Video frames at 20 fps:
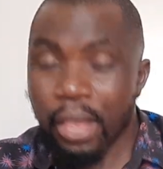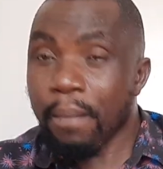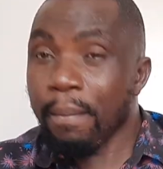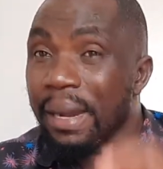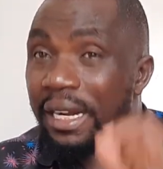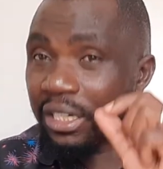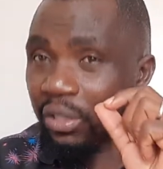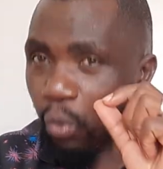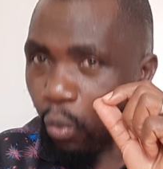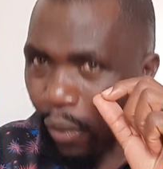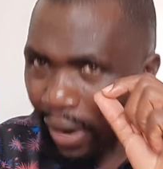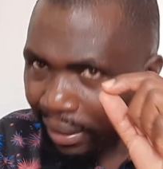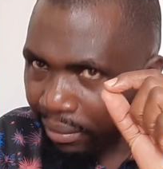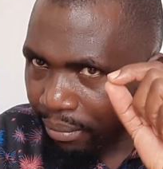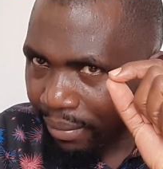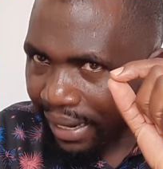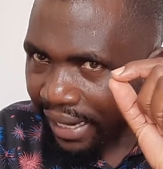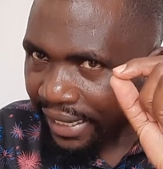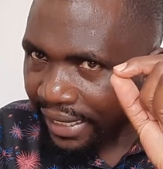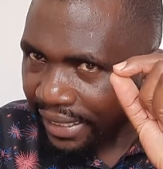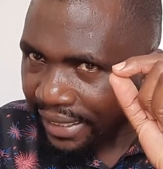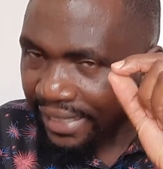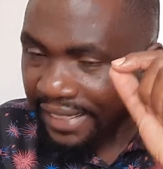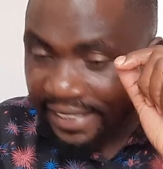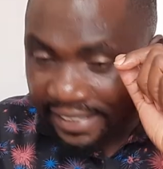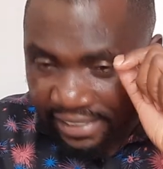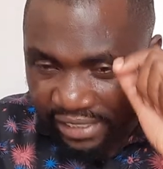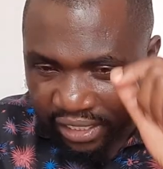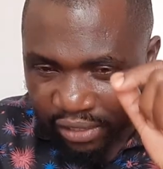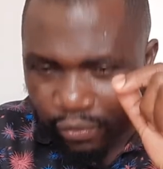But one man,
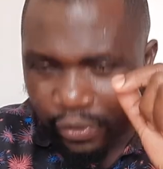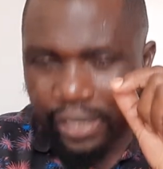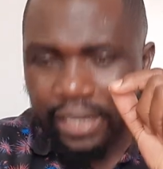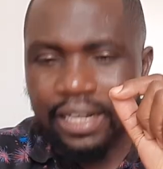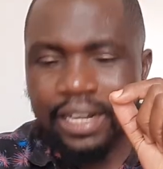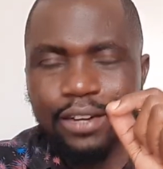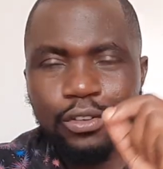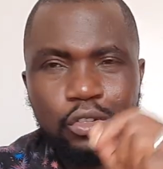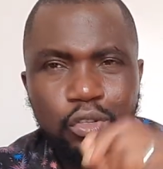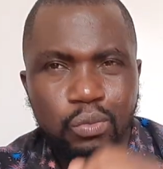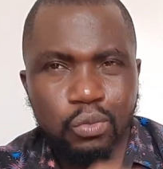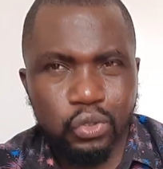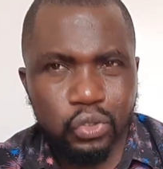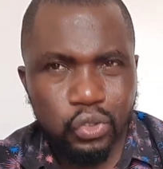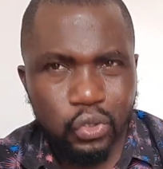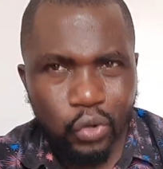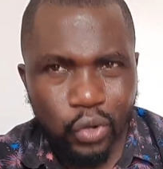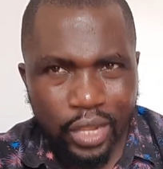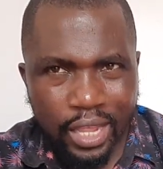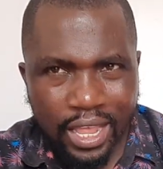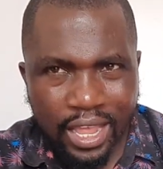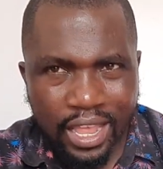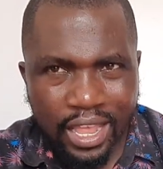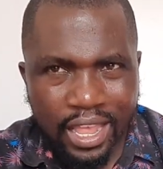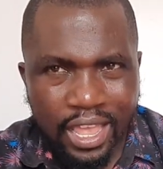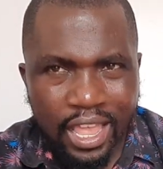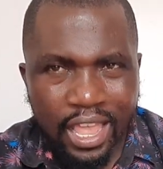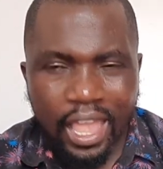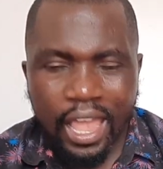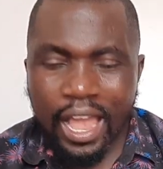Stephen Kalonzo Musyoka,
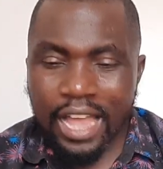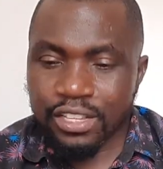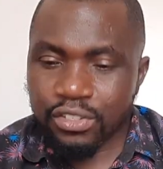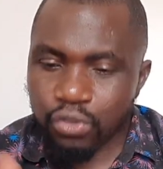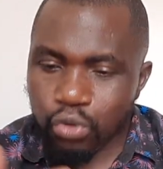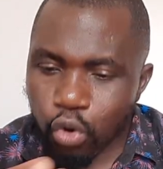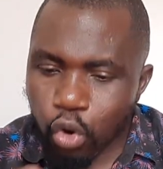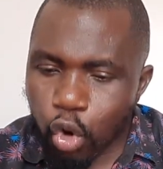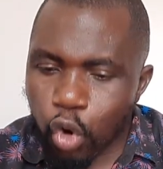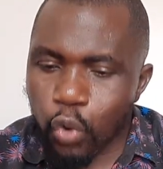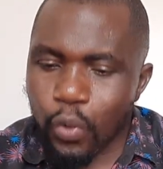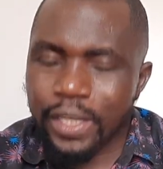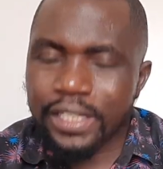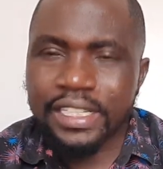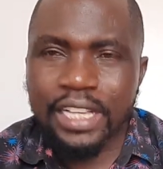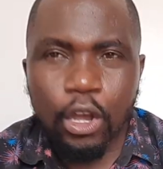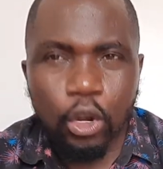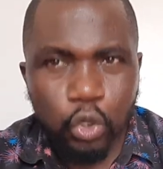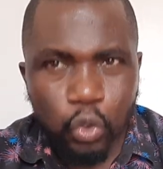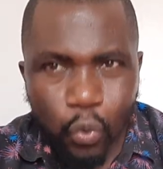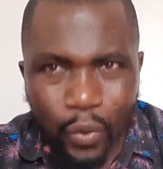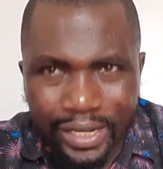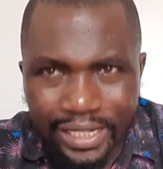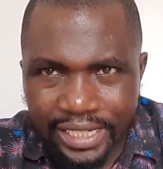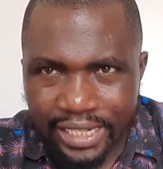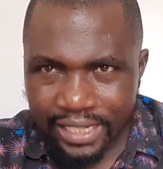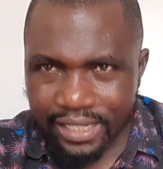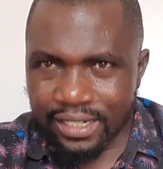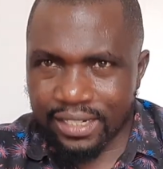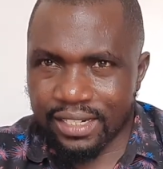has always
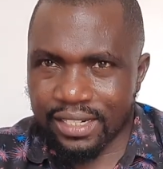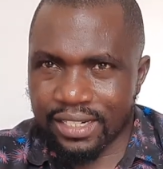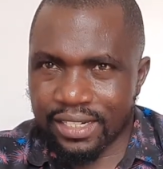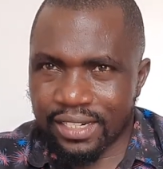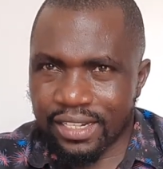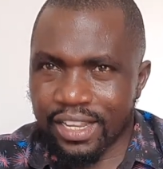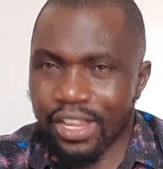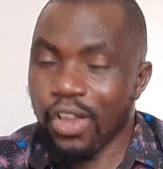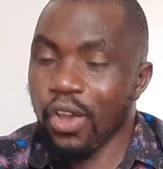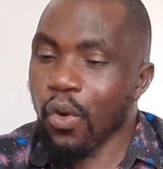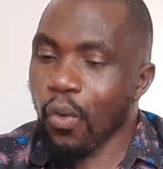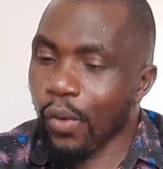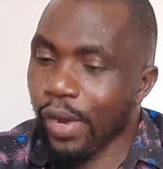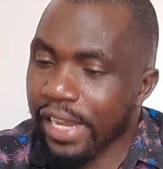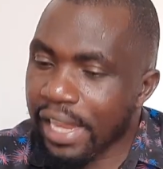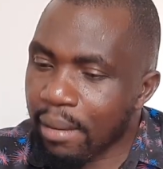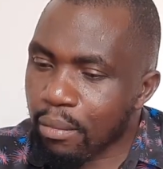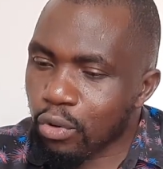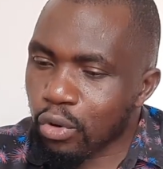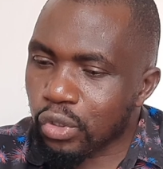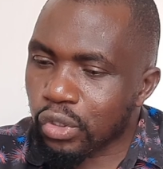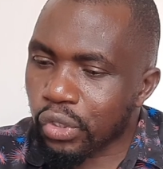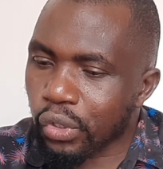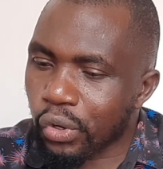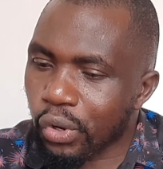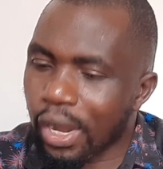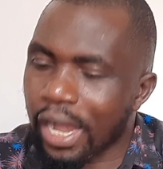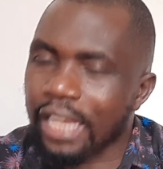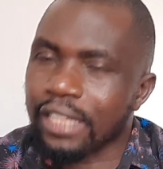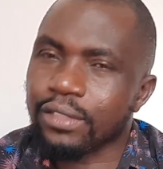outwitted William
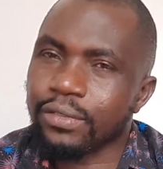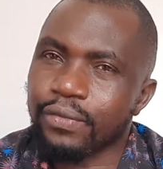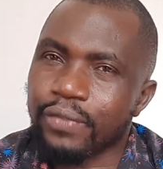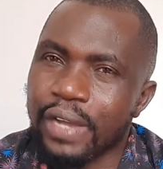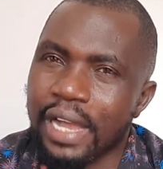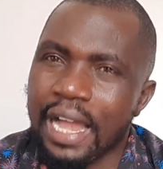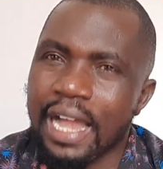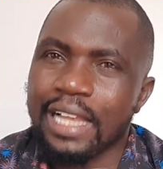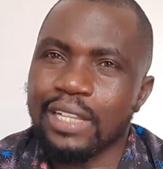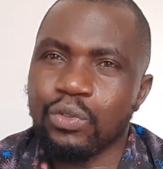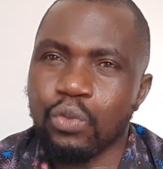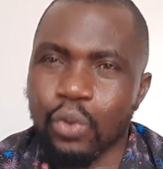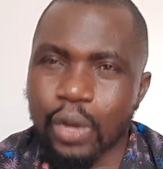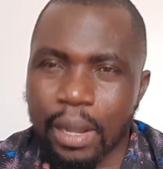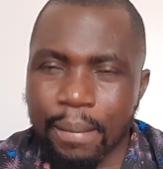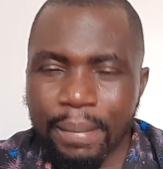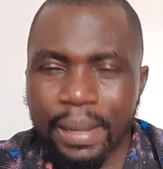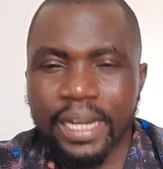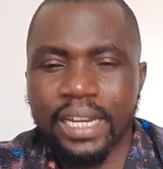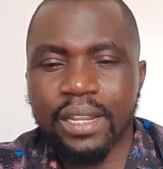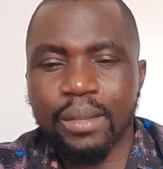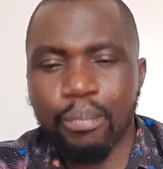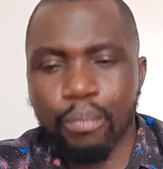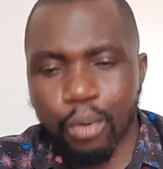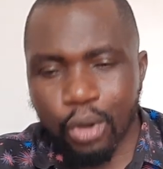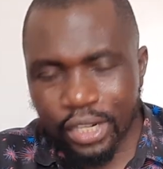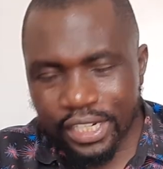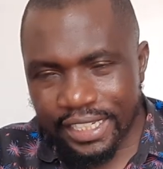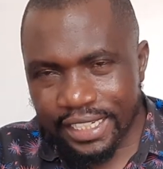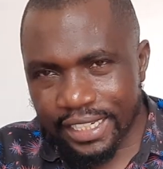Ruto as far as Ukambani
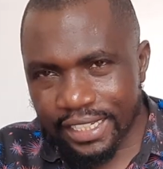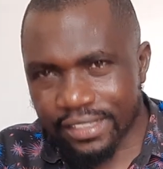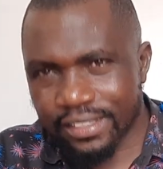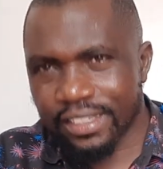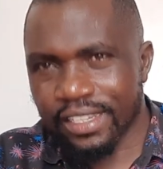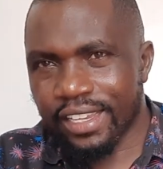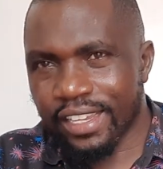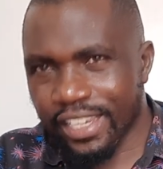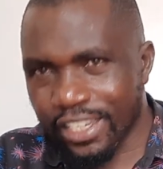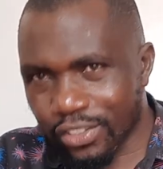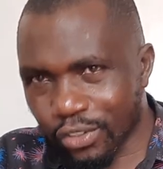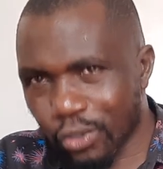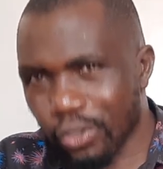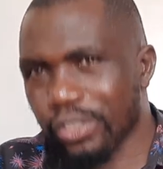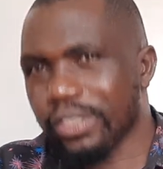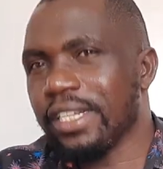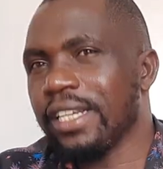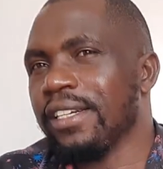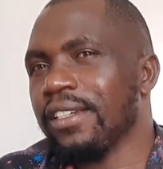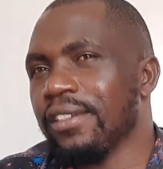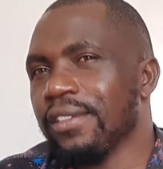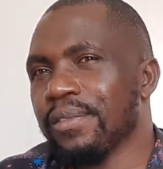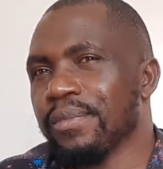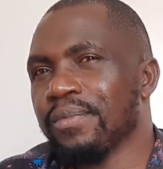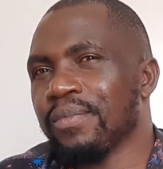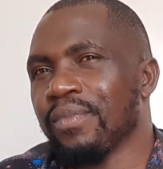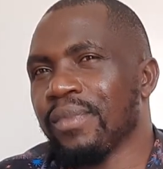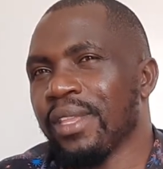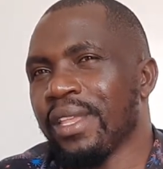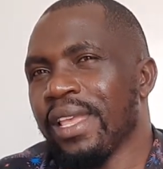politics is concerned.
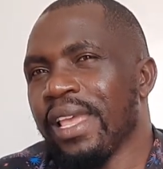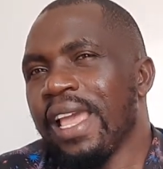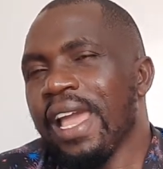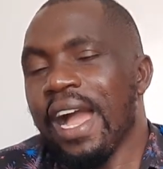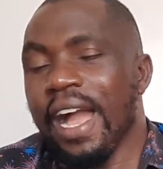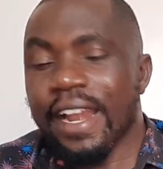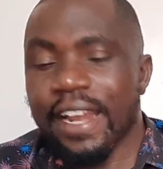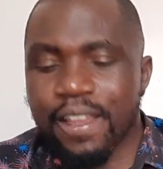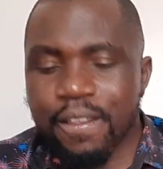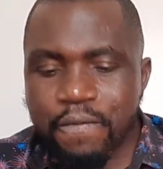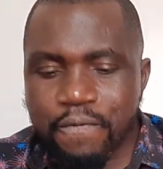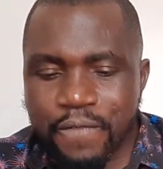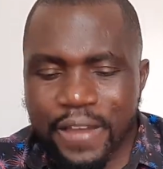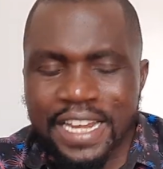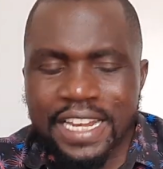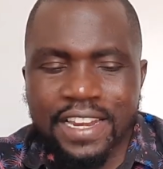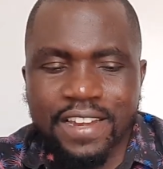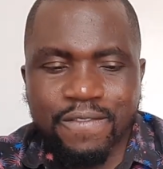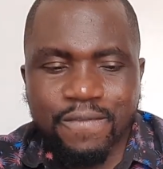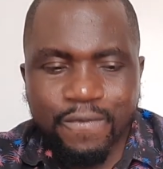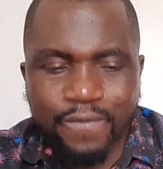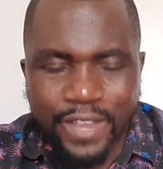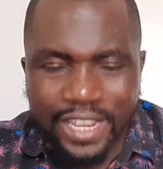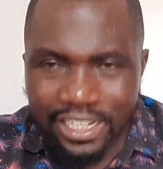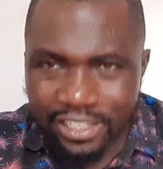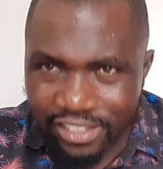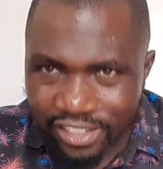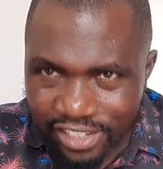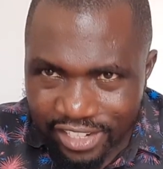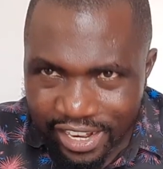And I find it very
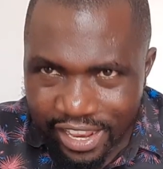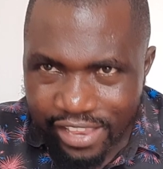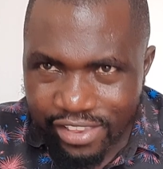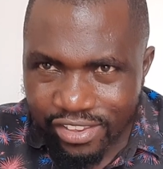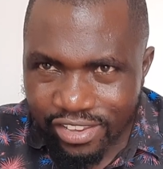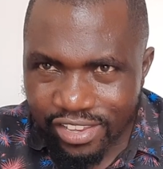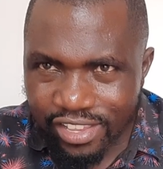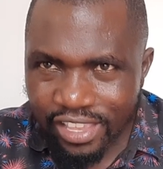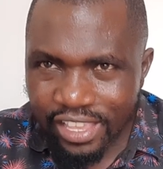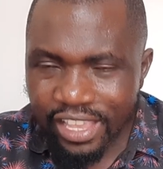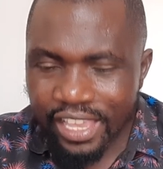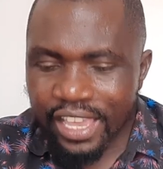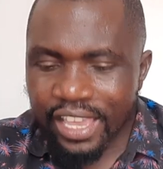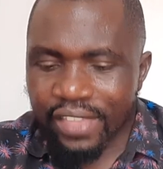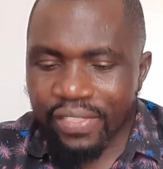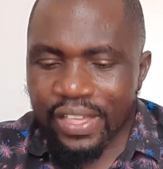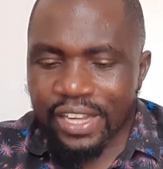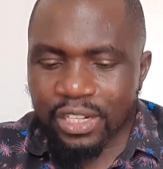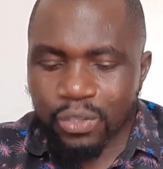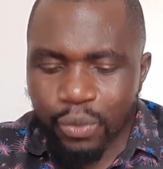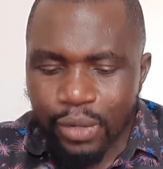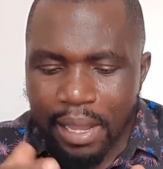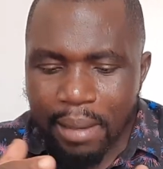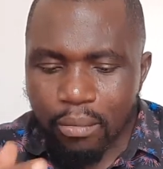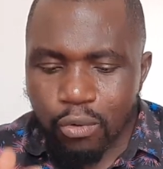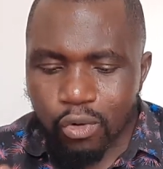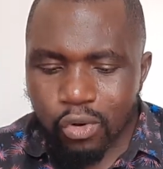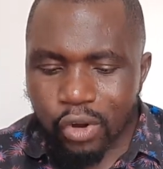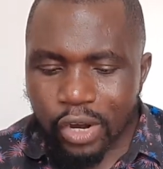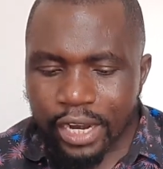strange that William
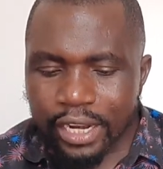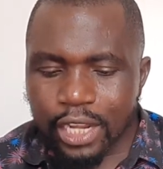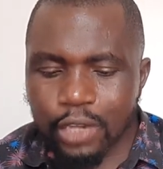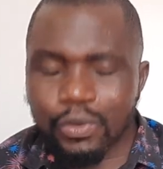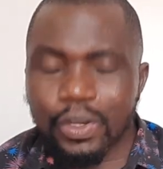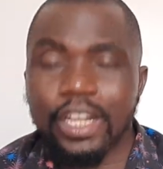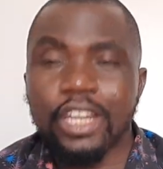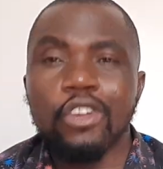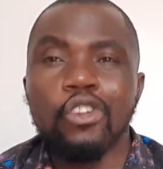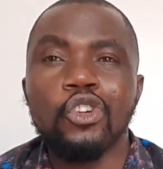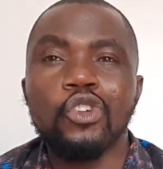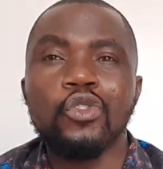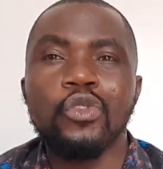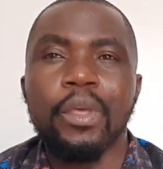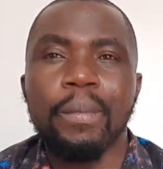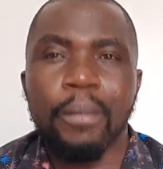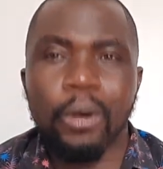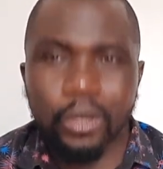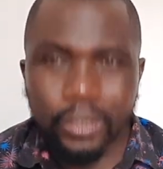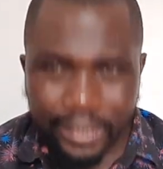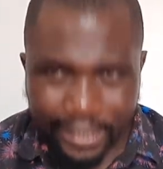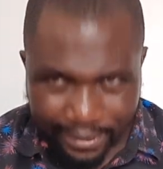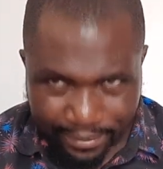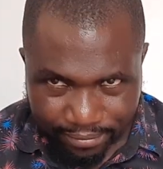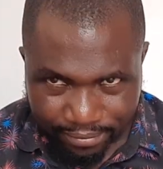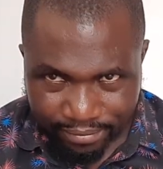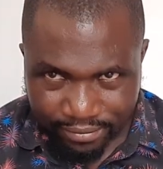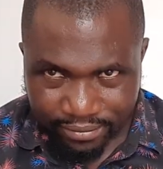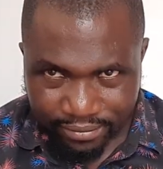Ruto can actually go to the mountain